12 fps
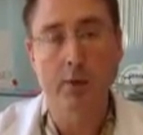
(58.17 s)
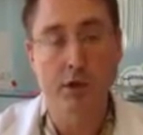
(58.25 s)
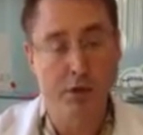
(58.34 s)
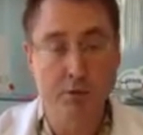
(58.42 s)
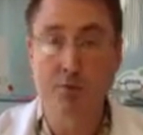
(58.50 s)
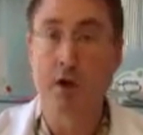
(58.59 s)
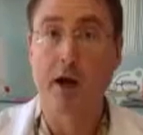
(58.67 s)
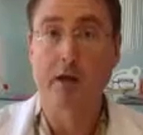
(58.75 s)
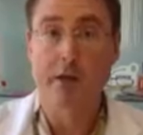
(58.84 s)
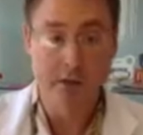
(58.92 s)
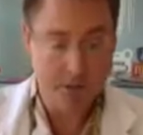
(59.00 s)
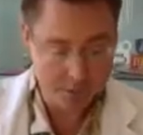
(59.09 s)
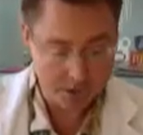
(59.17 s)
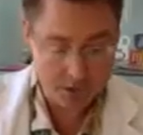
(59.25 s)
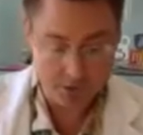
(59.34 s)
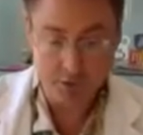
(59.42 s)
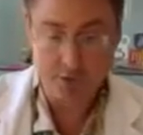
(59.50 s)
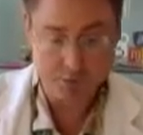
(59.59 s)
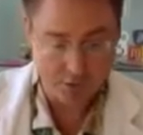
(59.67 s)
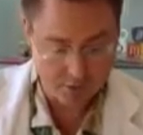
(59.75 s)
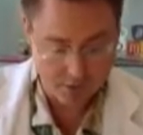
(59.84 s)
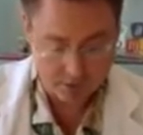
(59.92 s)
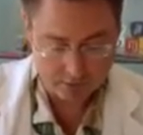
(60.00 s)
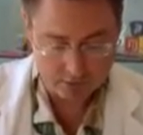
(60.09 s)
Benjamin Franklin's optician, so it's been
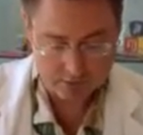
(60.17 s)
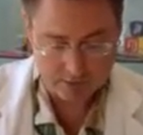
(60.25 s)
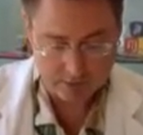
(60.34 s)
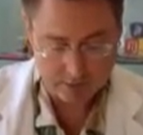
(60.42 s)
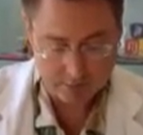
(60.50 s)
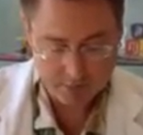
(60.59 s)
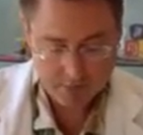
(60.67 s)
around a long time.